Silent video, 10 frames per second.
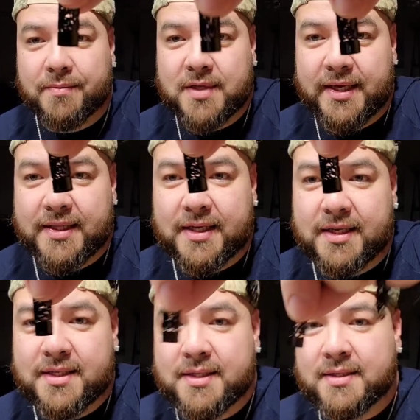comes like
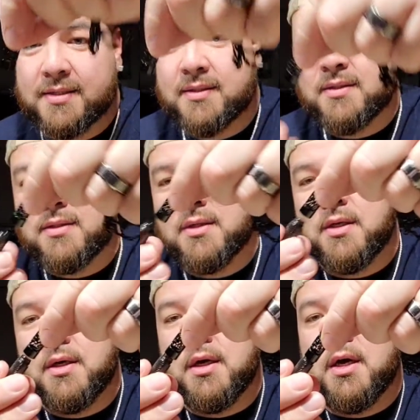this.
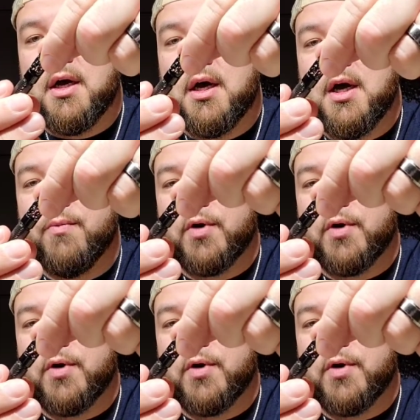Um,